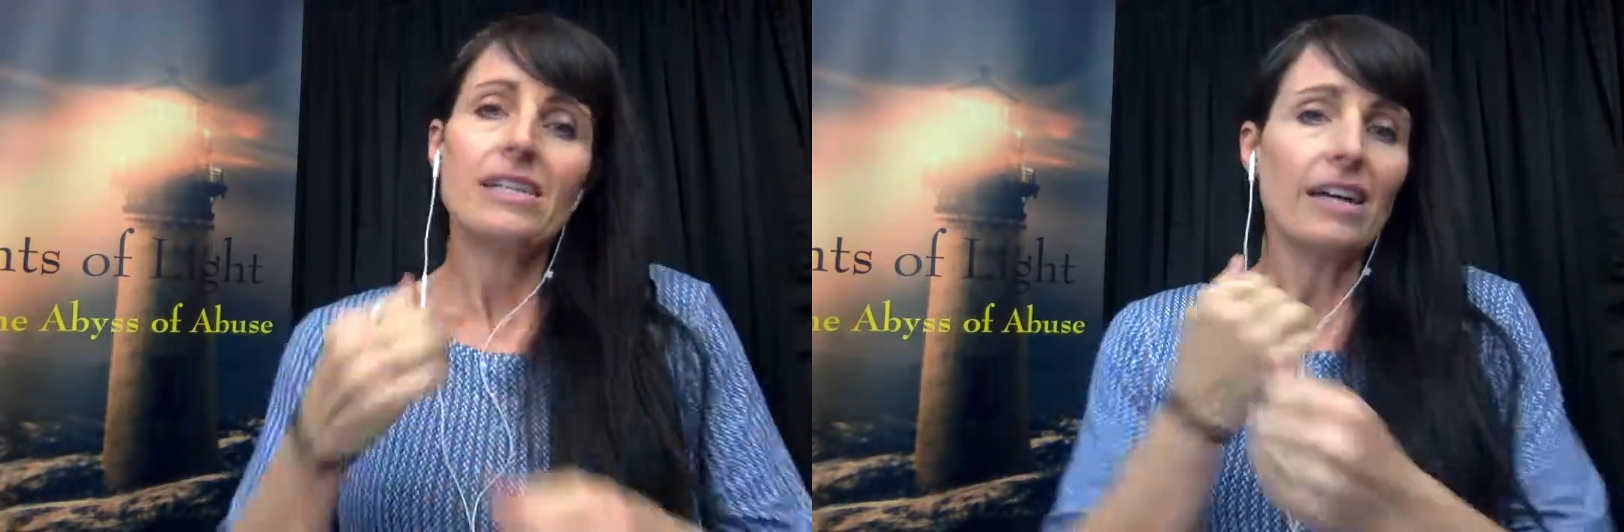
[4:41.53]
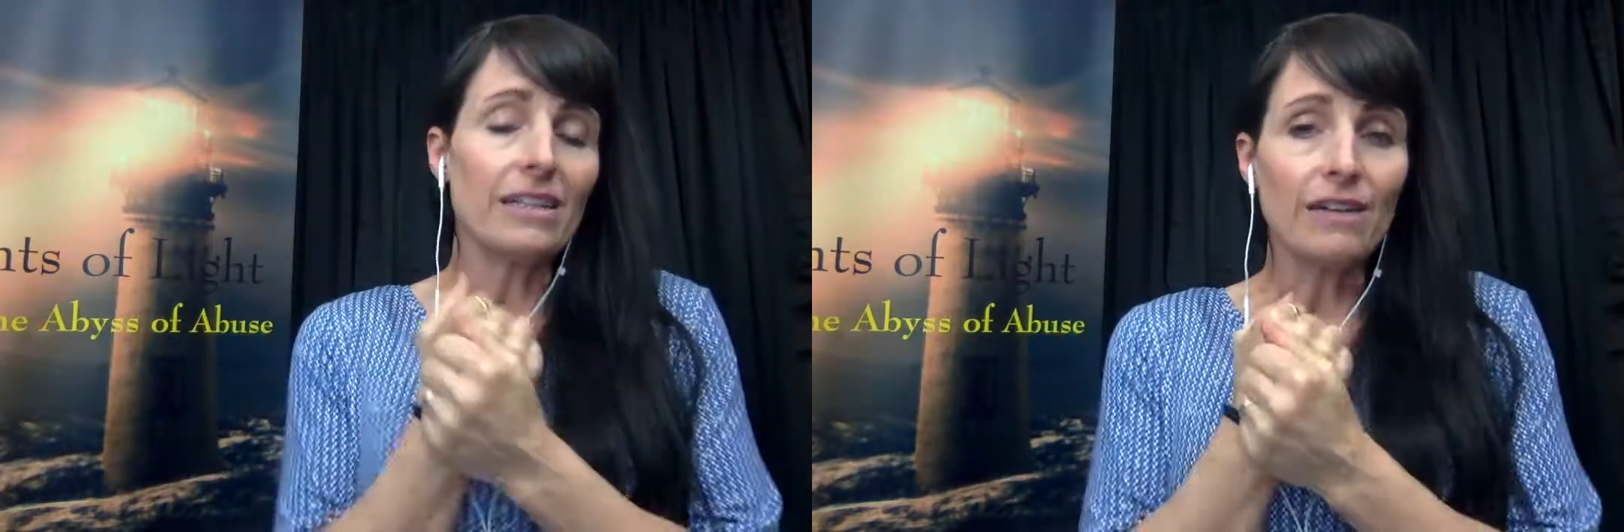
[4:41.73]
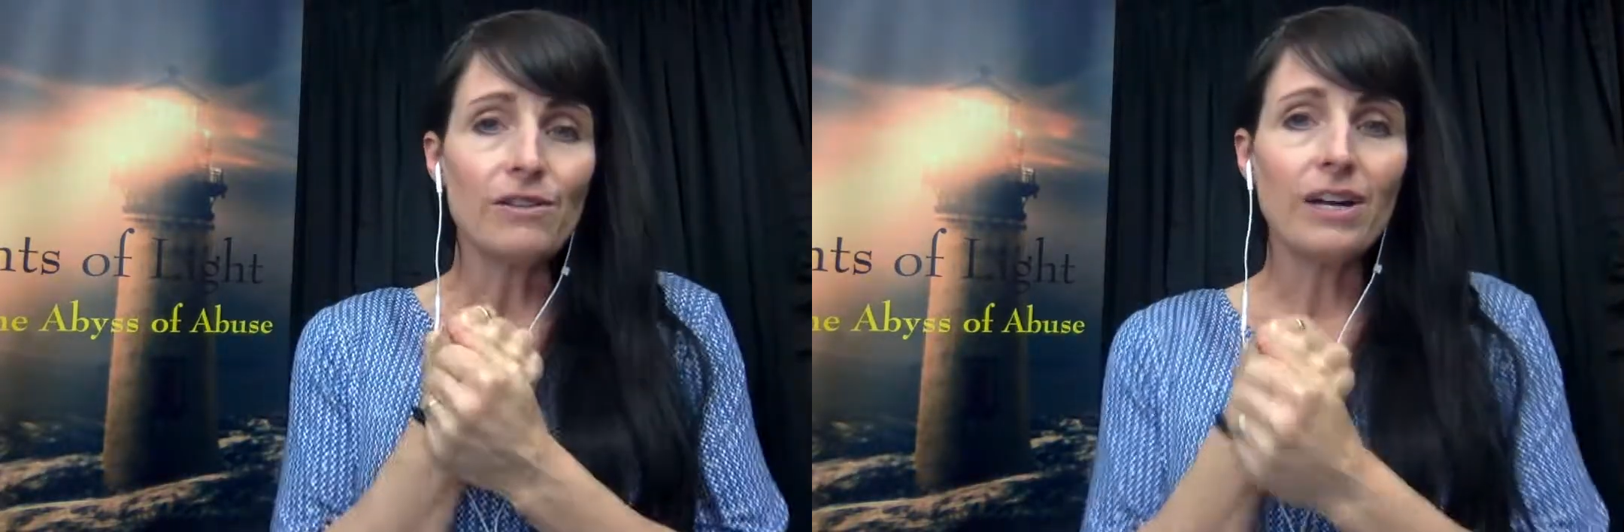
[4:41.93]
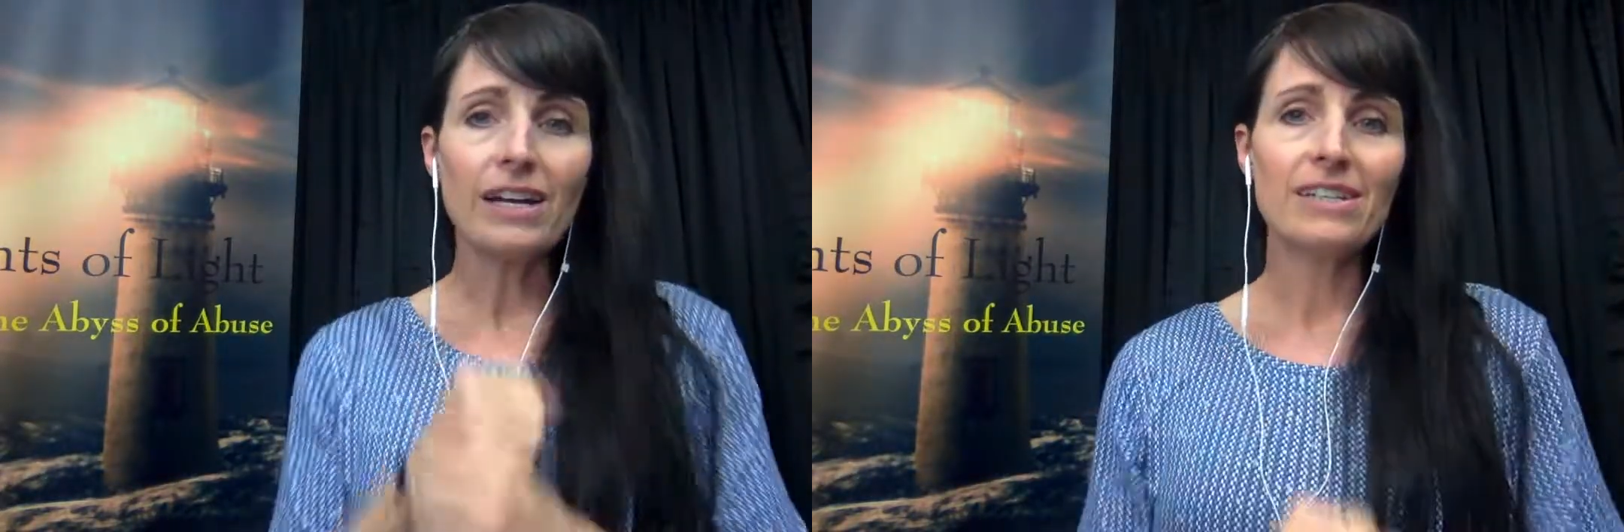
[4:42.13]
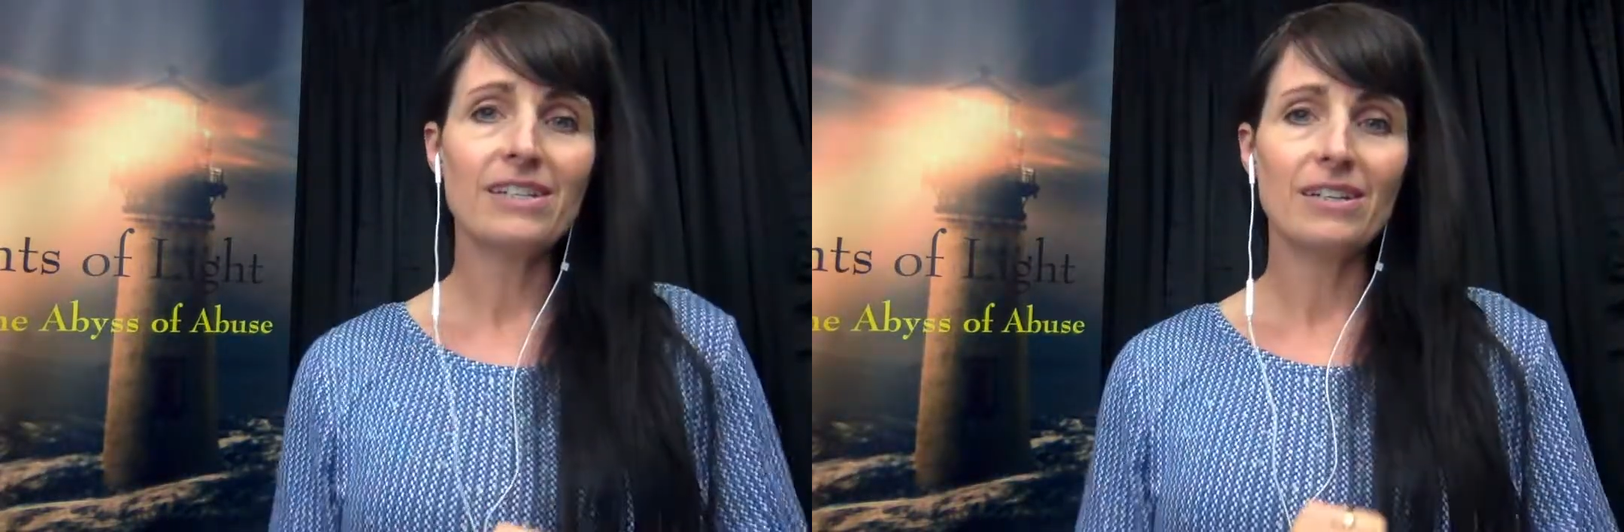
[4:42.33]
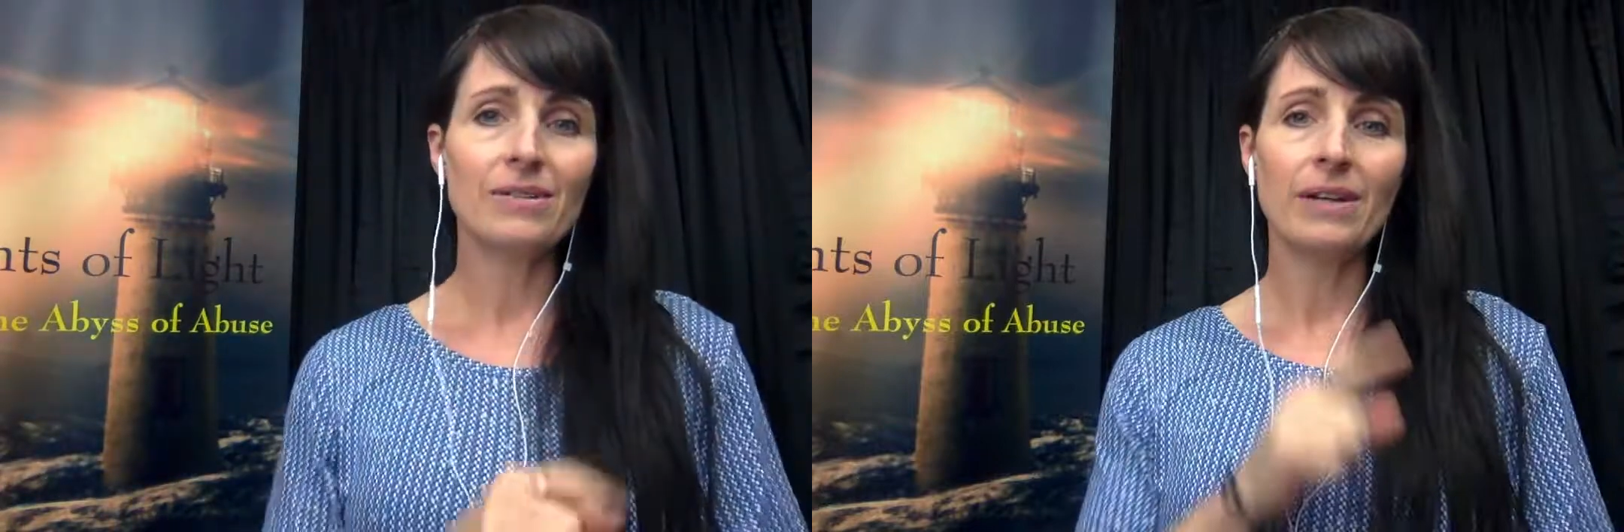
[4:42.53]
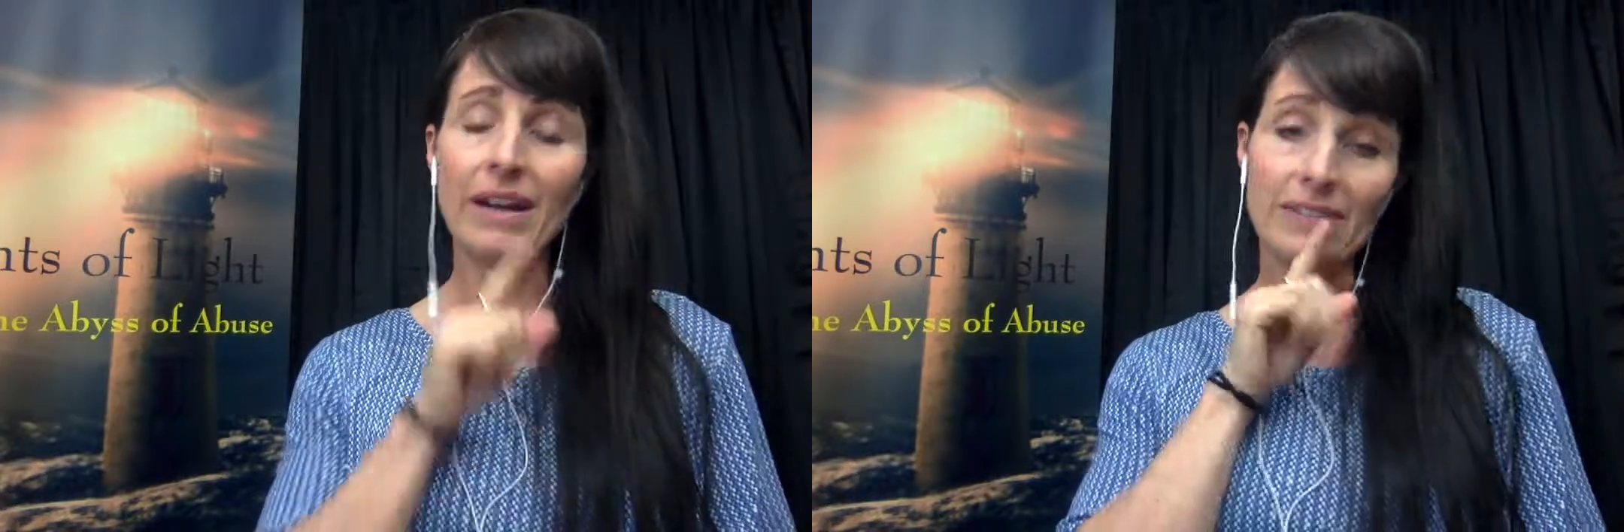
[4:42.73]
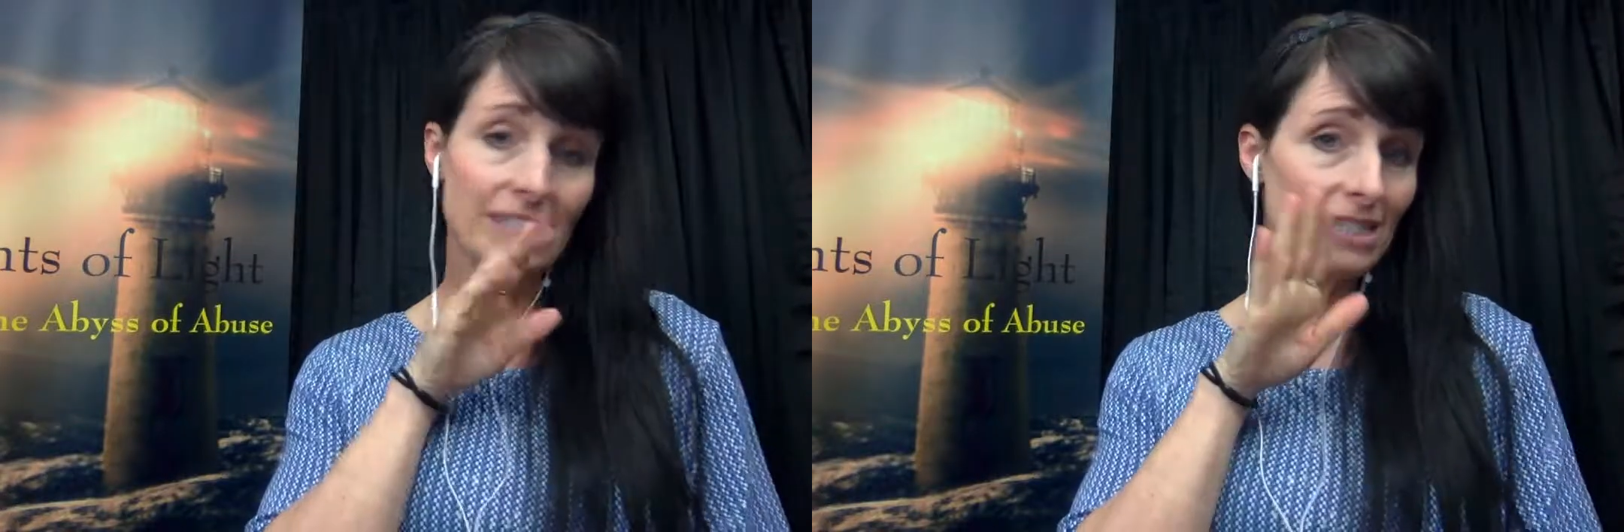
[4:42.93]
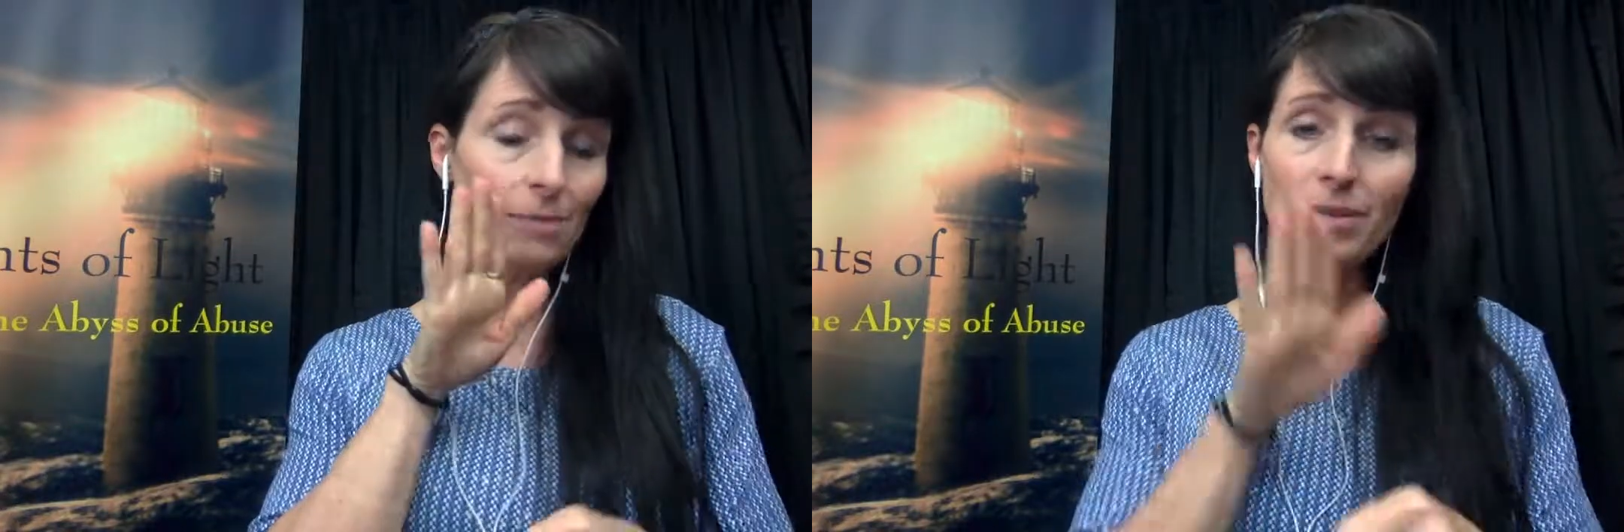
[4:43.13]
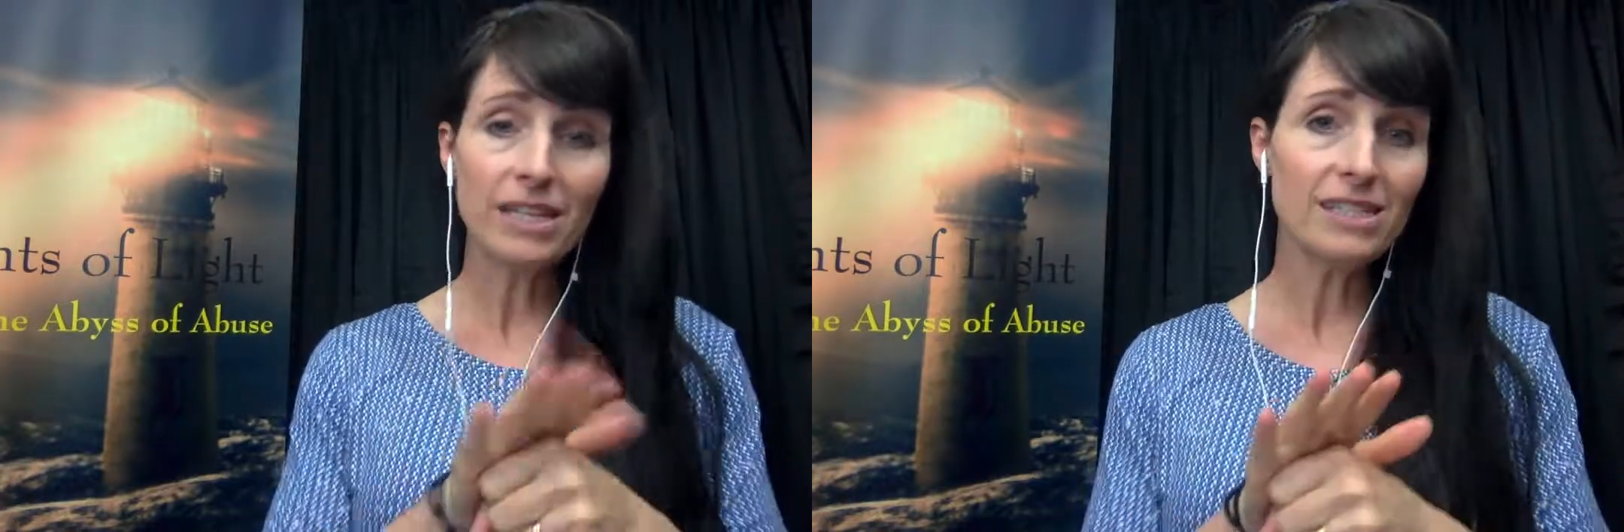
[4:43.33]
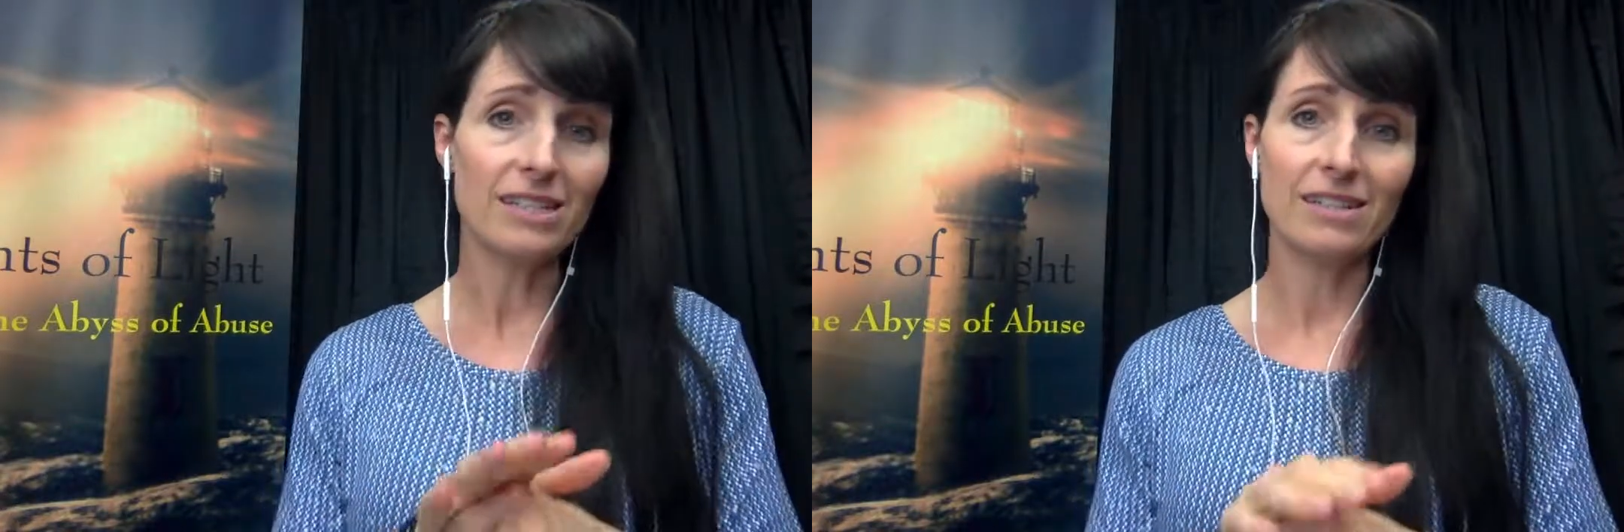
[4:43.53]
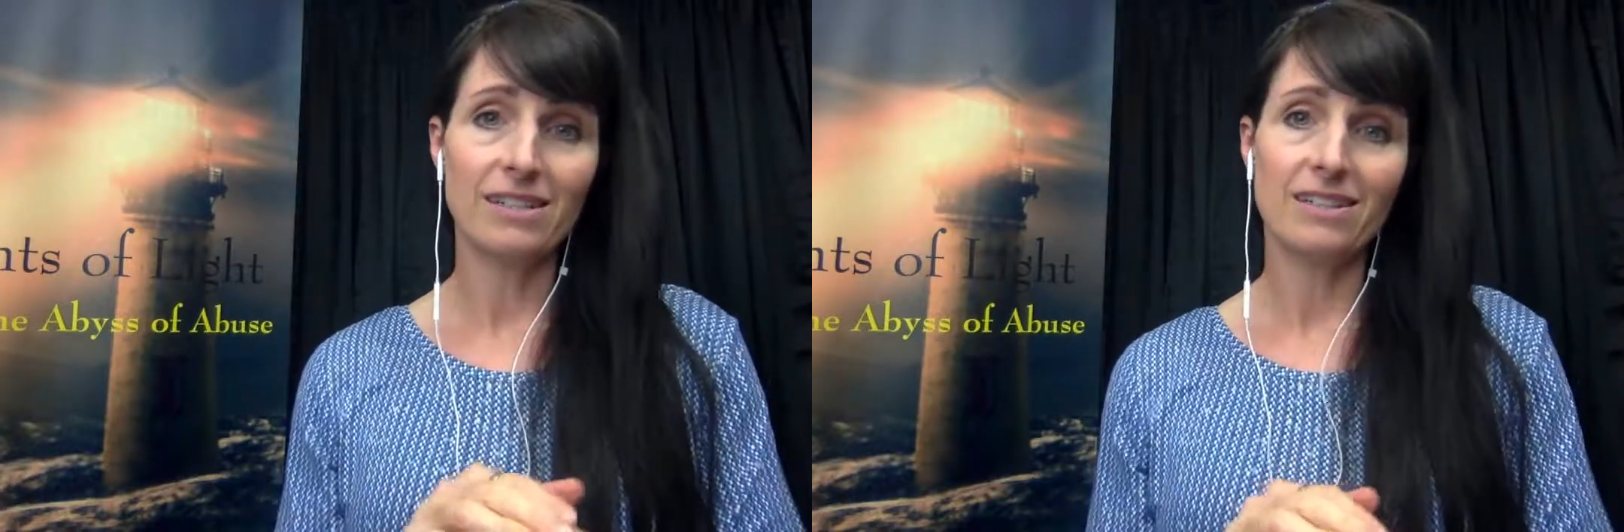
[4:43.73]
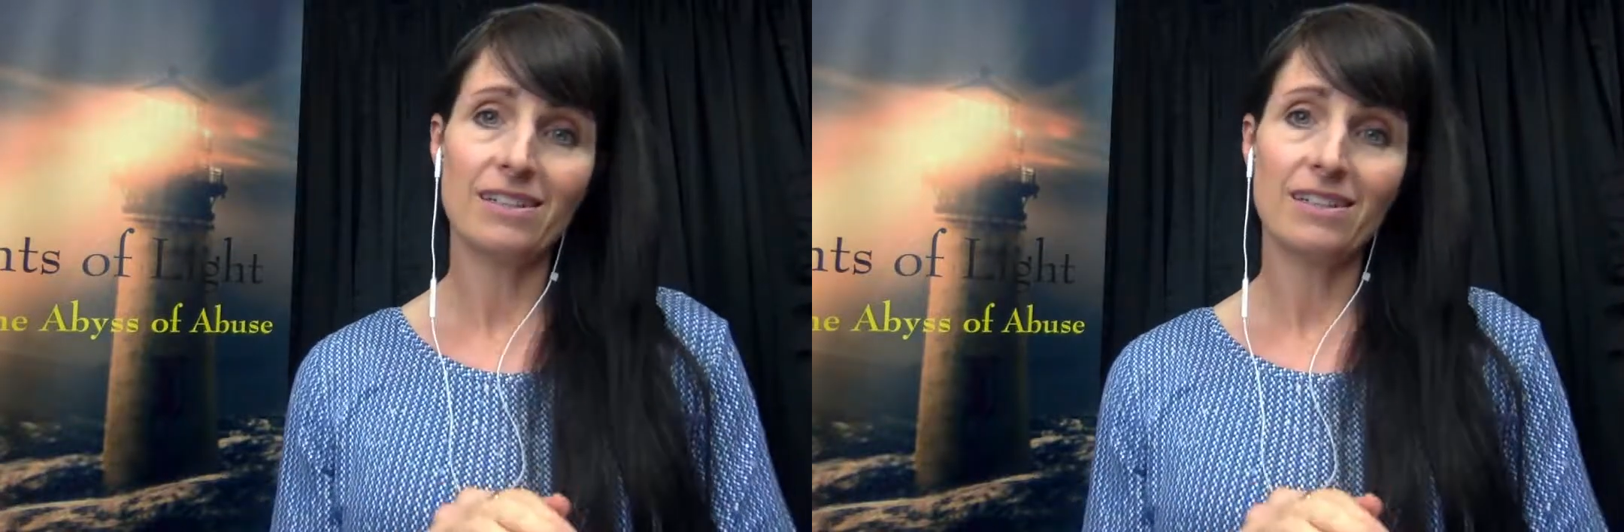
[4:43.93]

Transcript: I love you guys and this is the blessing